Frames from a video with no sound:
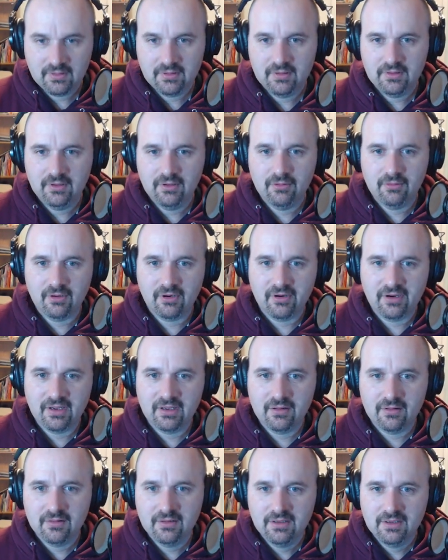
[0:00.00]

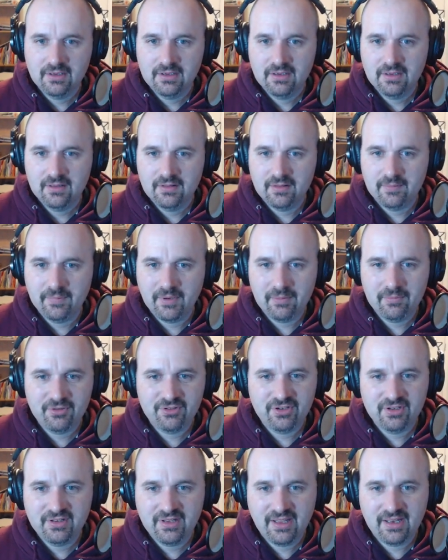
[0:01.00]
URL. The
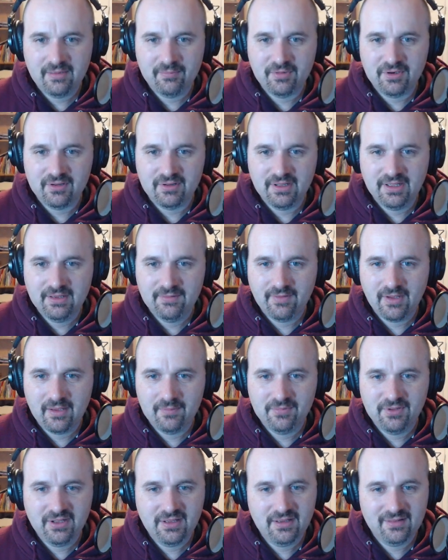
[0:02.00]
publishing date I'm going to leave
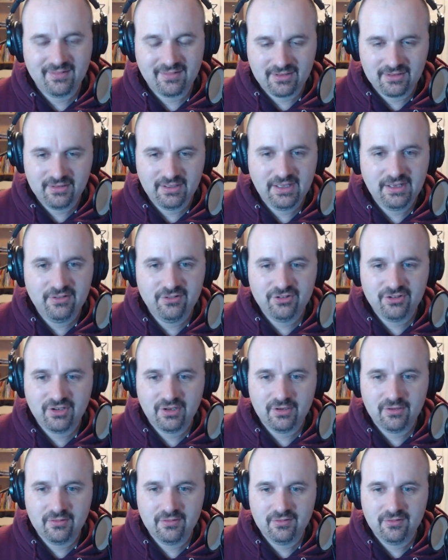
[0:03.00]
empty. It's a clean
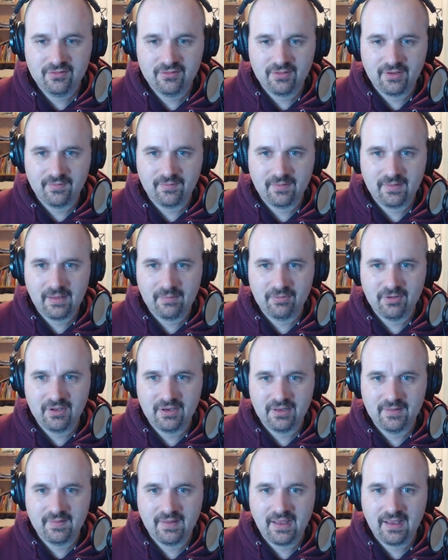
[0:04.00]
show, so I'm good
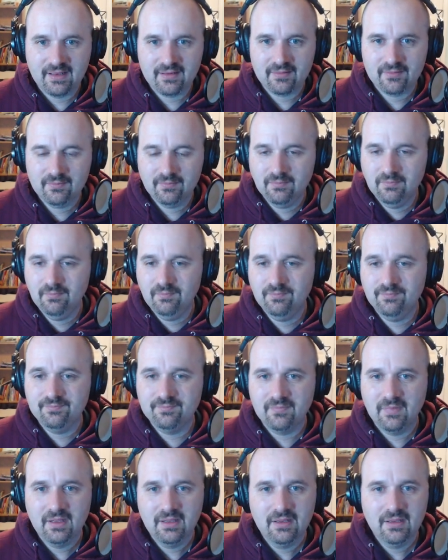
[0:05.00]
on that.
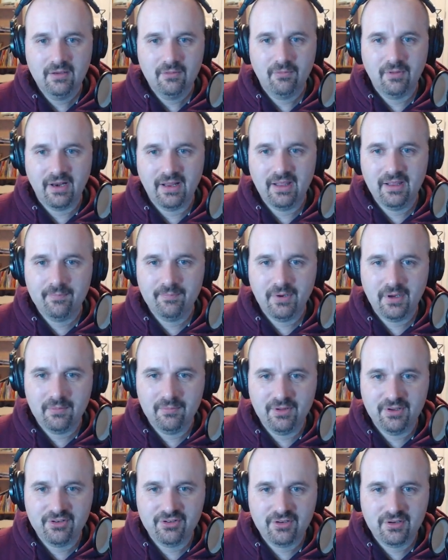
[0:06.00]
When I hit
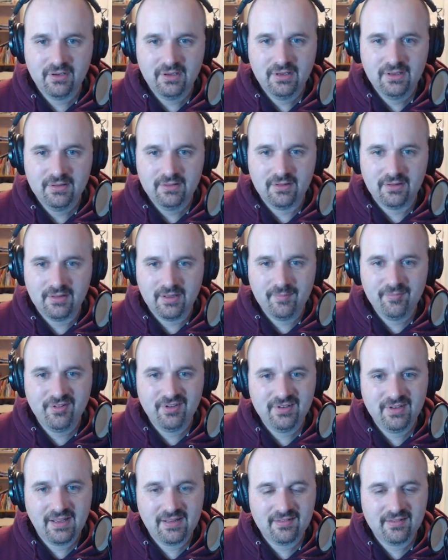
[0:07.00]
publish, the
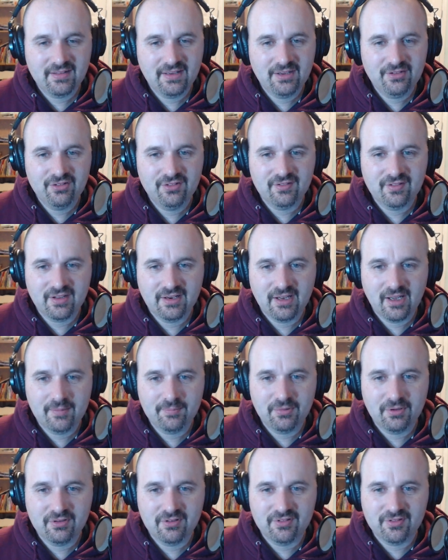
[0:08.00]
Libsyn destination is going to
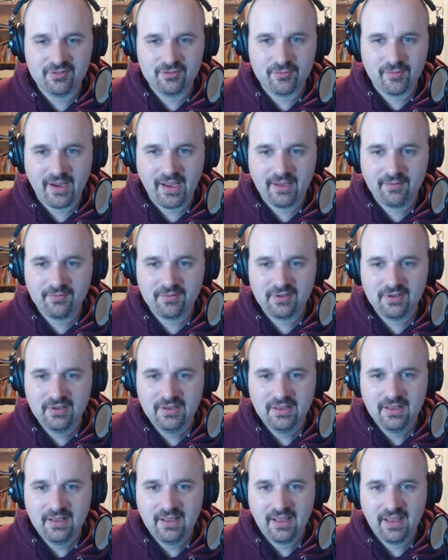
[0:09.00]
upload as a draft,
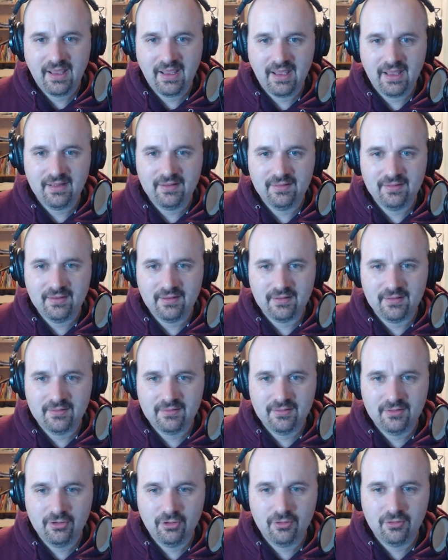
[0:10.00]
and the
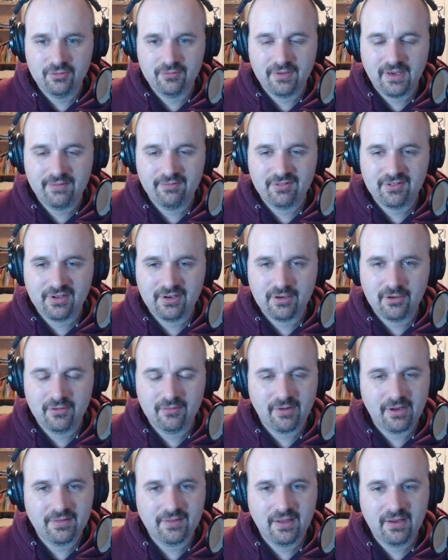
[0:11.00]
Google Drive is going to go
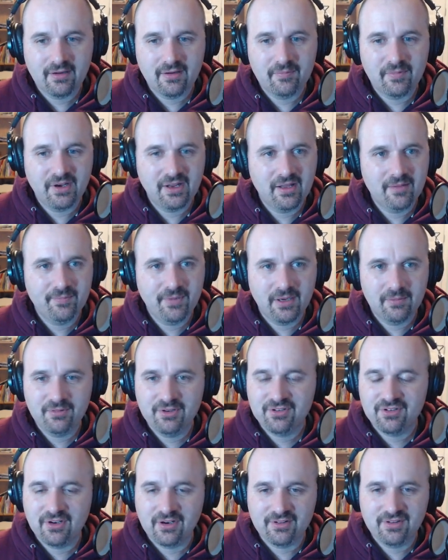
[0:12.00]
right there. I'm going to hit
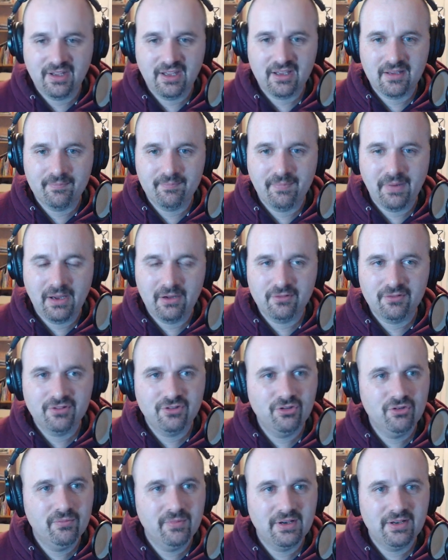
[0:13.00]
publish. It'll take about
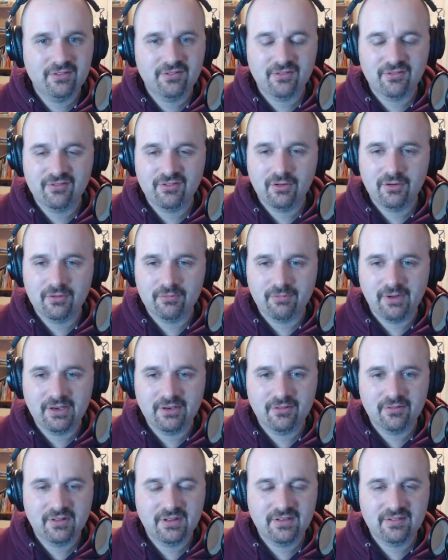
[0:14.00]
2 minutes or so to
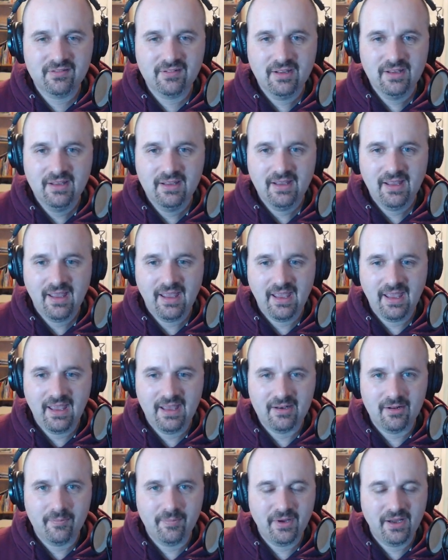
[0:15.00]
render this,
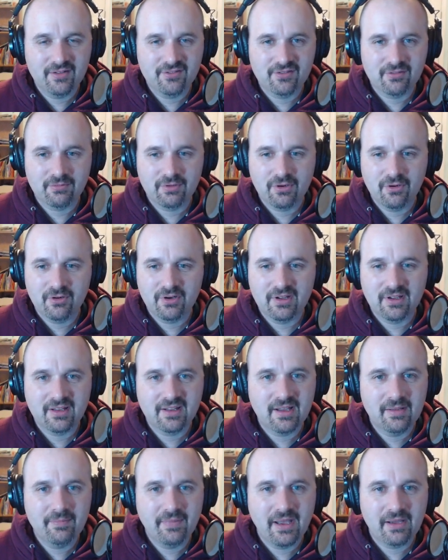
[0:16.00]
and I'll pause the recording and
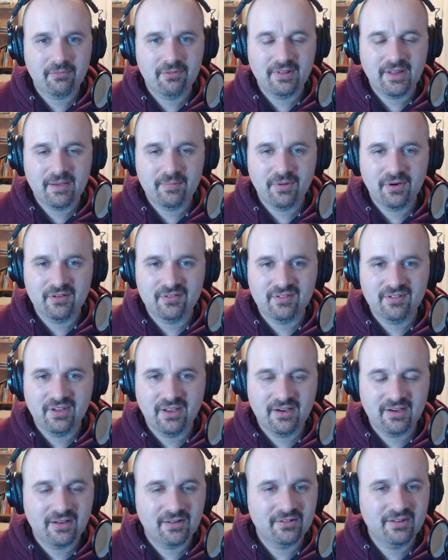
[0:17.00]
come back when that part's
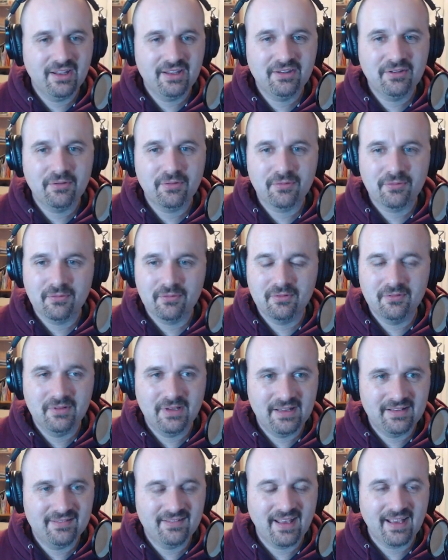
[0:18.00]
done, and I'll take you through
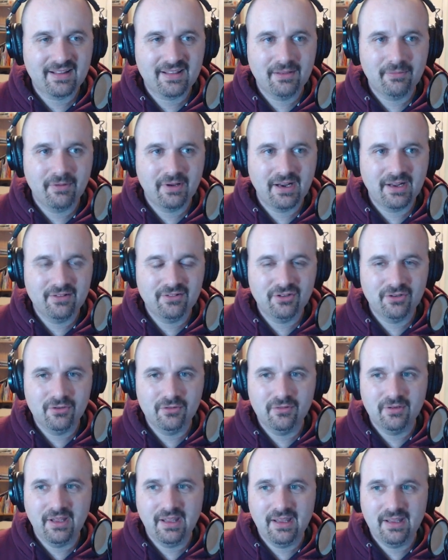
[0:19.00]
exactly what I
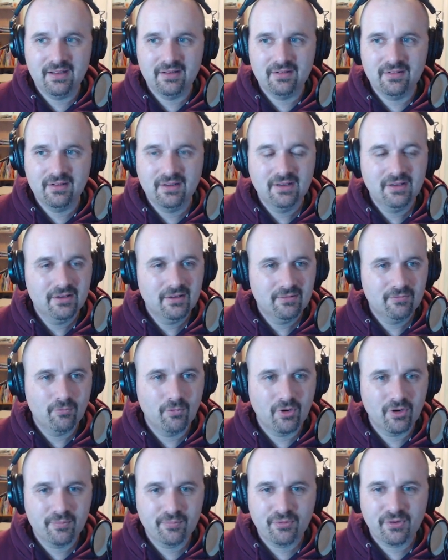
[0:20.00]
do in
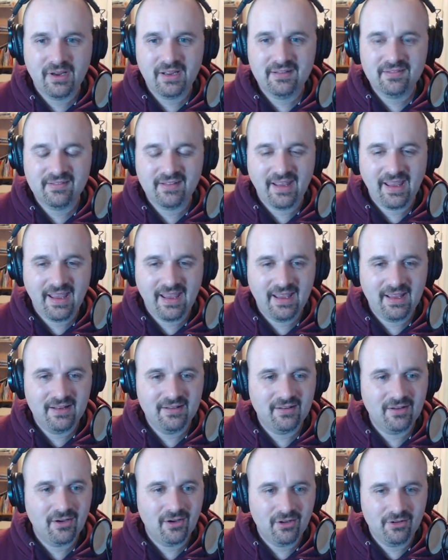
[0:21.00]
WordPress
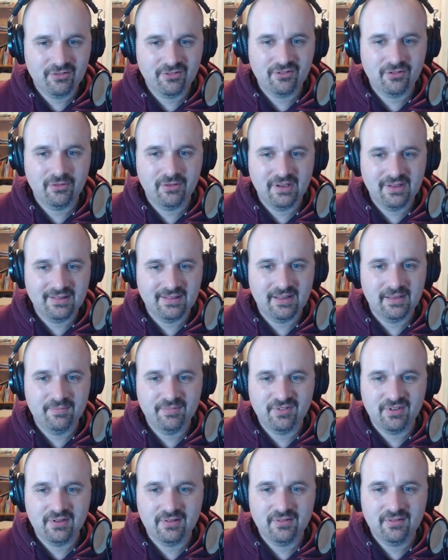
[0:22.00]
and also in
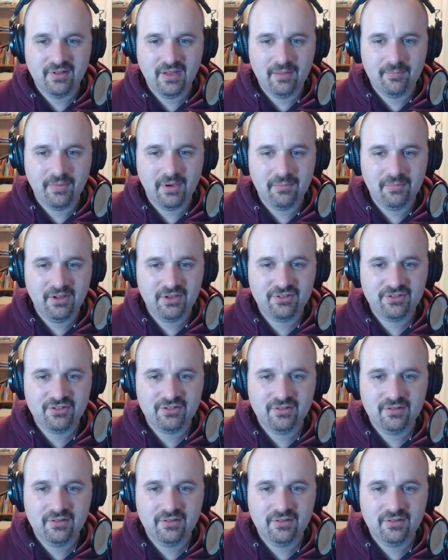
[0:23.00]
Libsyn. Hit publish,